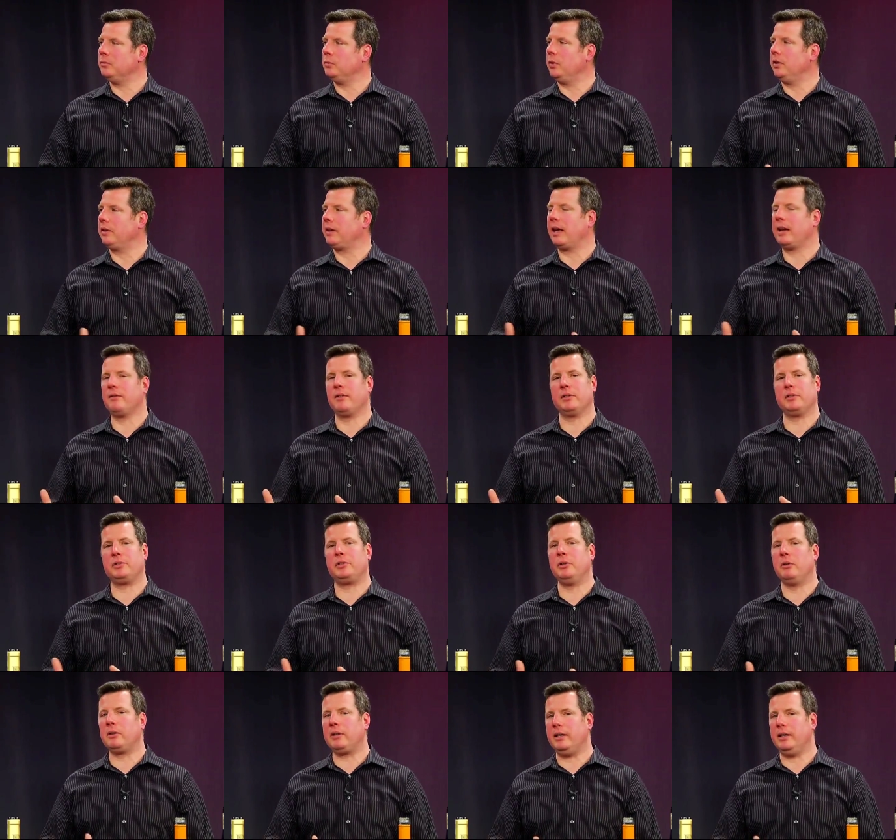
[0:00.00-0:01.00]
with kind of the
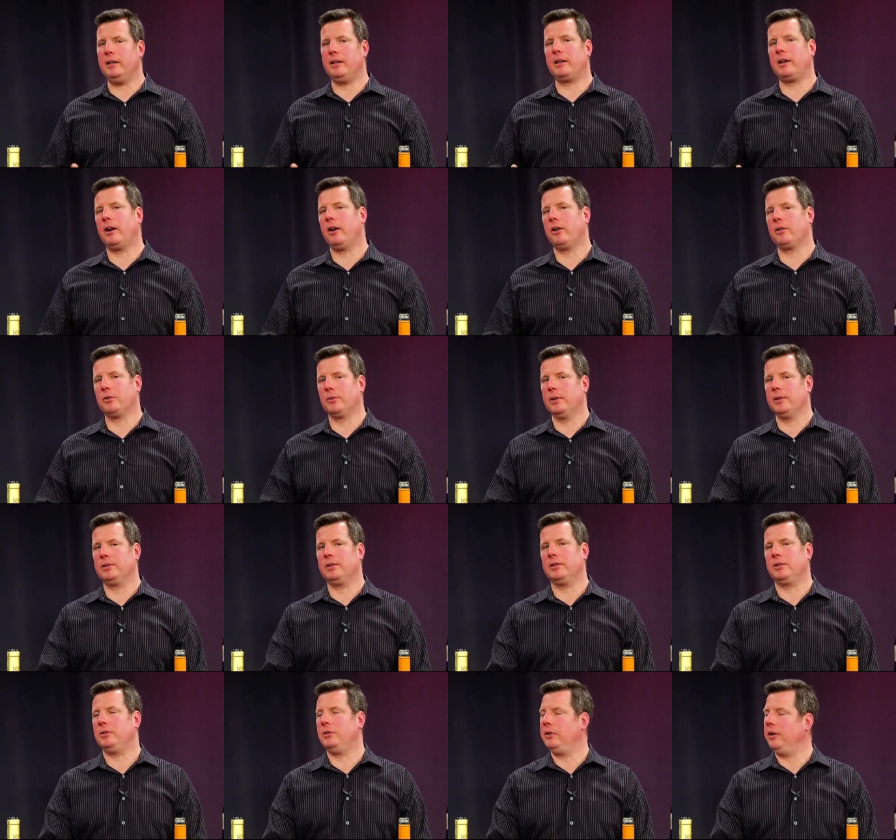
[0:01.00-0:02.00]
silky
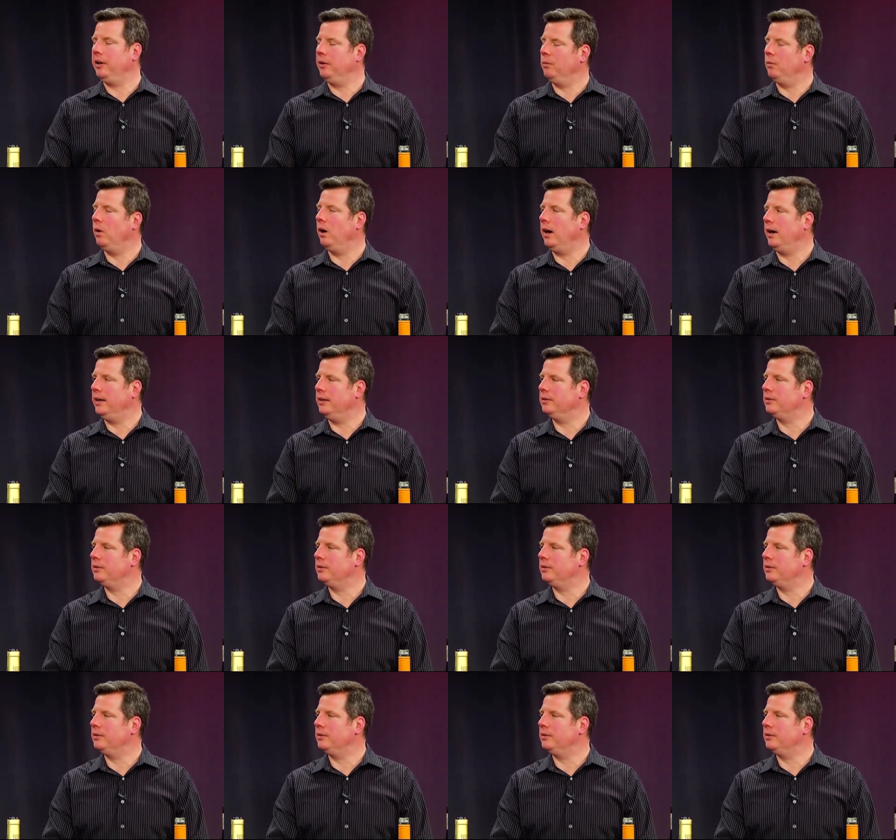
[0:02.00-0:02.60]
characteristics you get in wine.